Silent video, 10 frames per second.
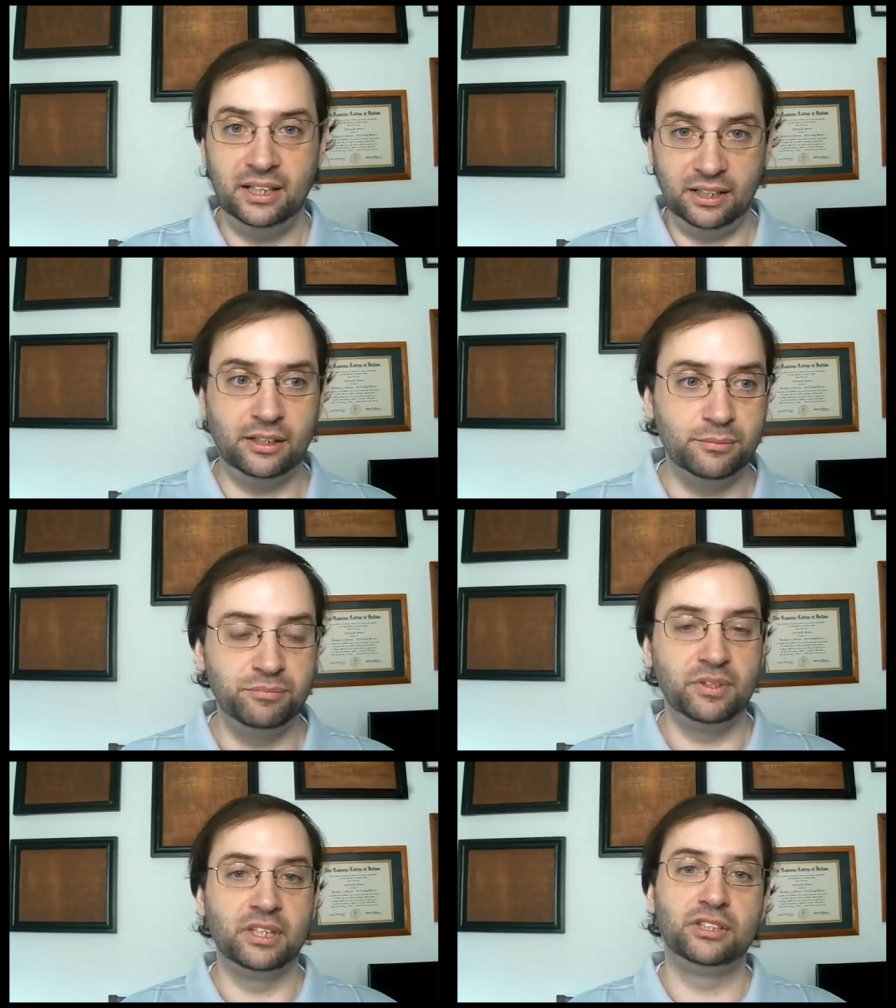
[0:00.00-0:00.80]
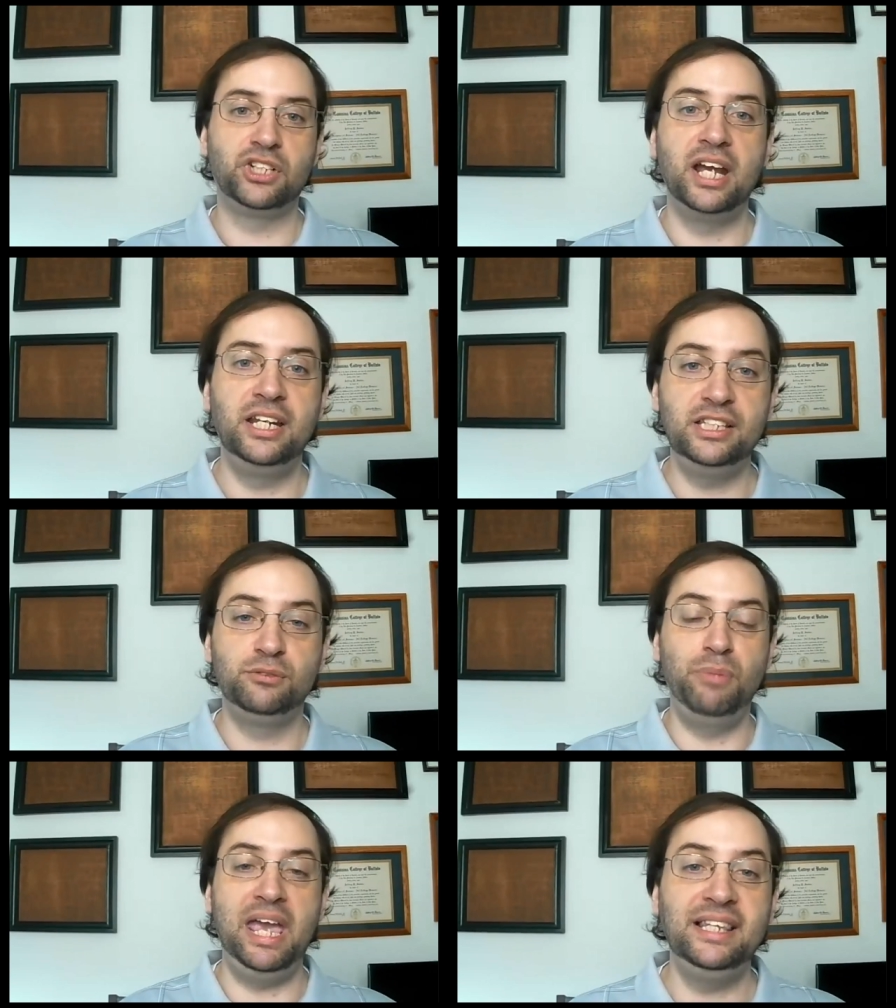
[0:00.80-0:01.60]
um, Chinese
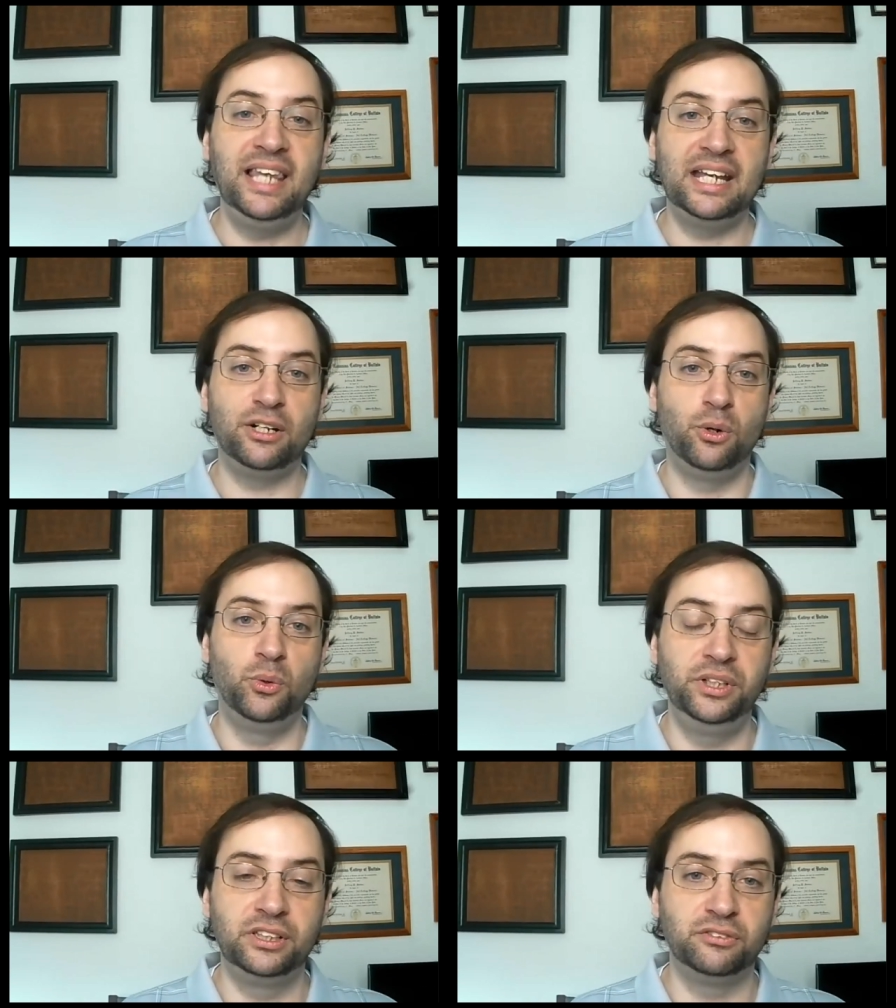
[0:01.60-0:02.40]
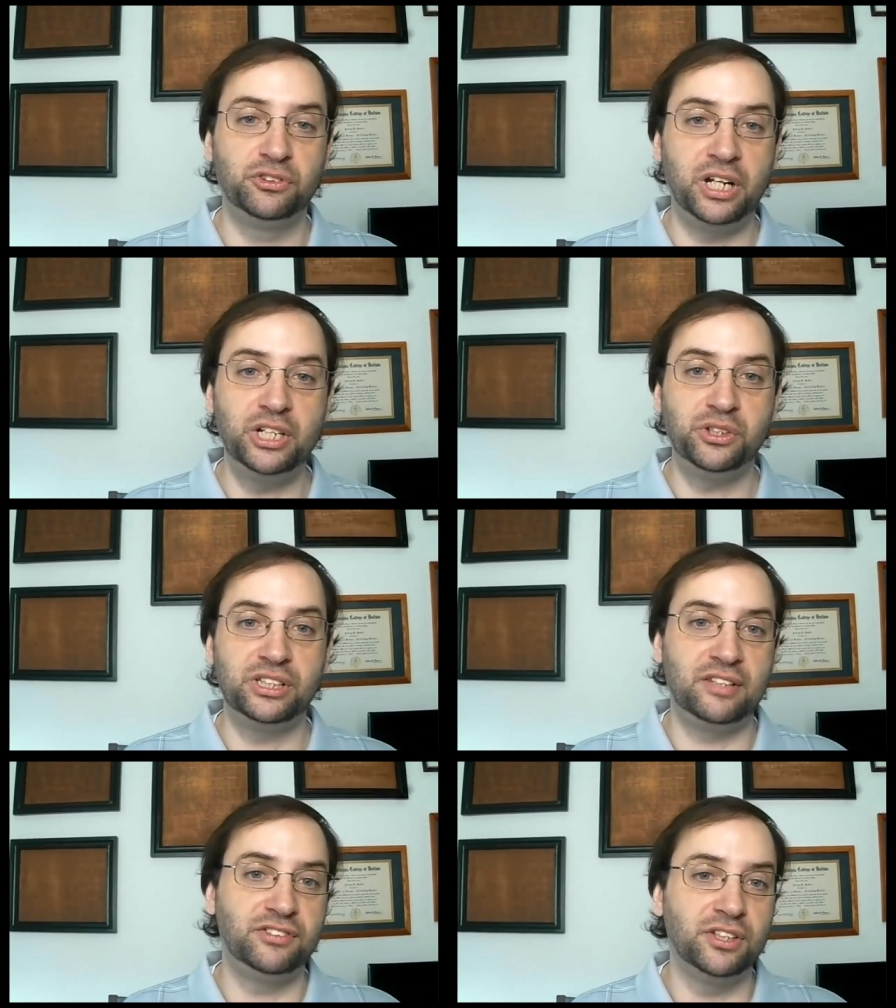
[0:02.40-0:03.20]
mainland holdings of treasuries
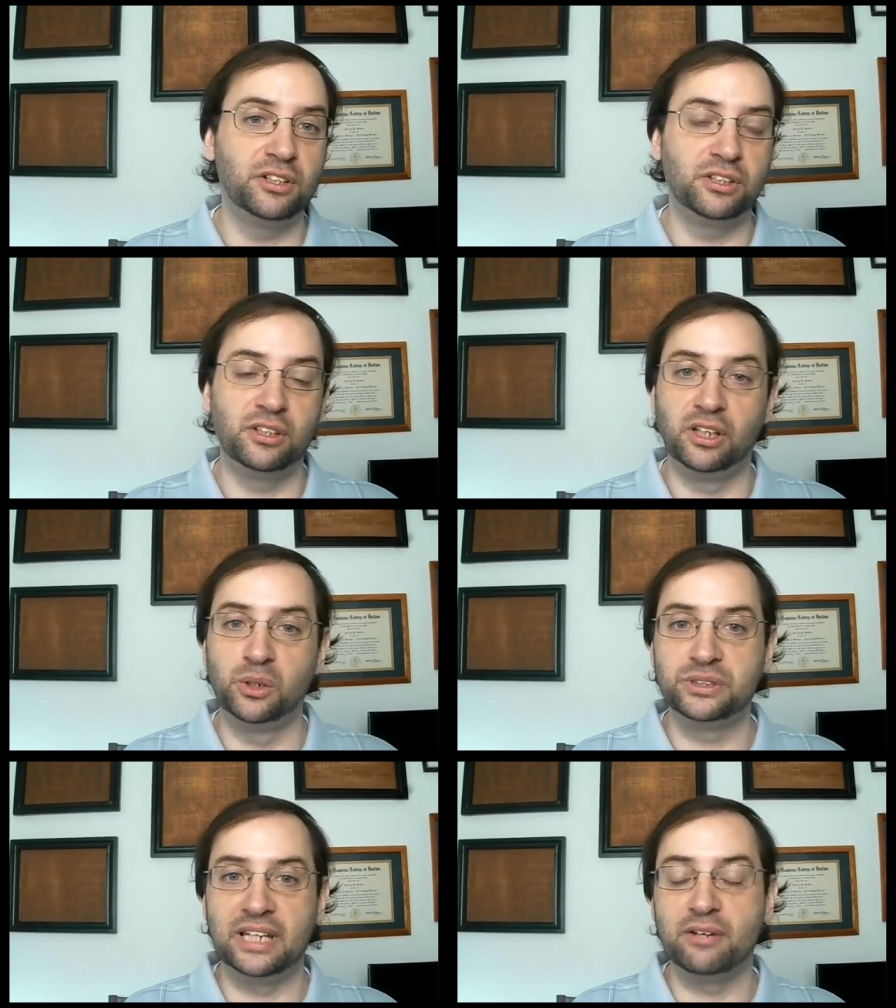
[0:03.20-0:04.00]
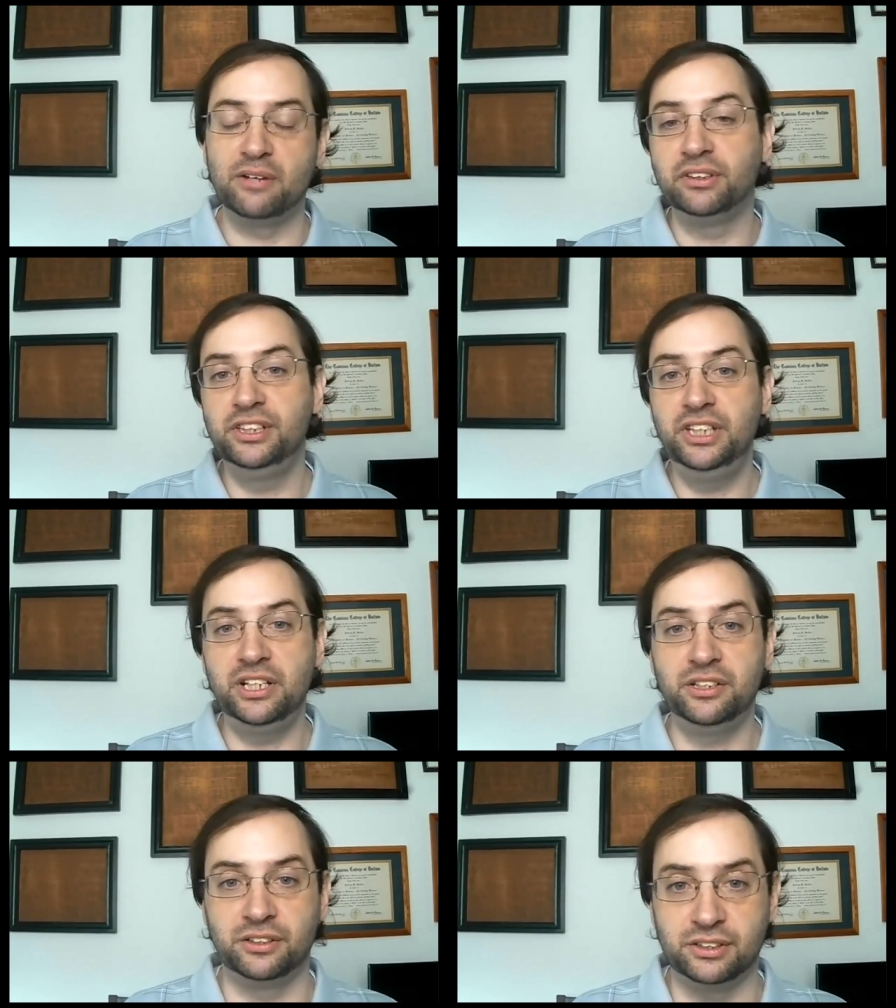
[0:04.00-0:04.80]
have sunk to the lowest level in
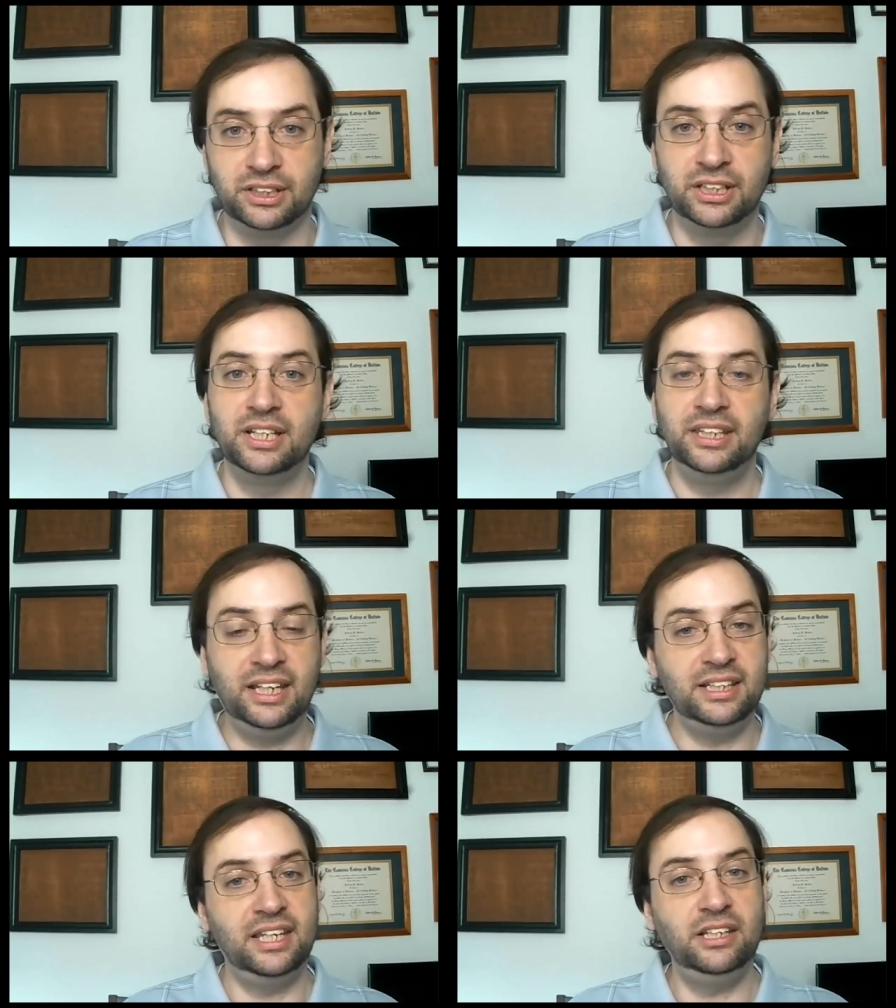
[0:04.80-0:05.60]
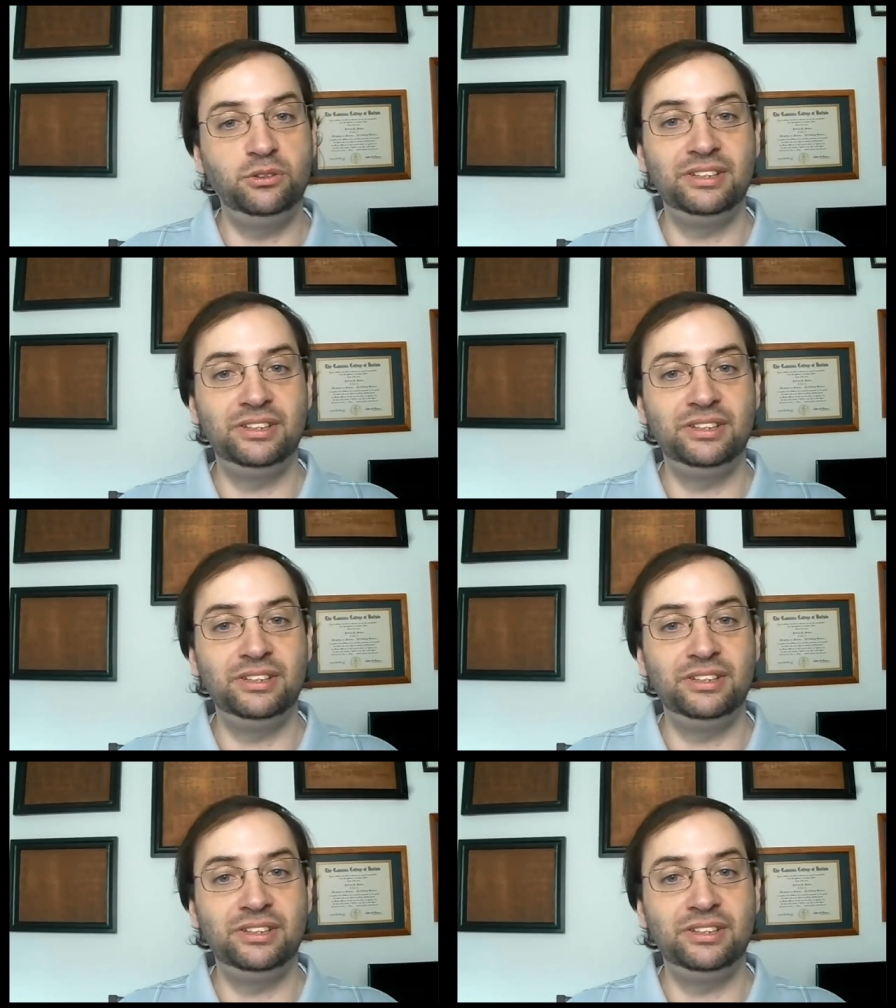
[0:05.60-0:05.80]
years. They continue to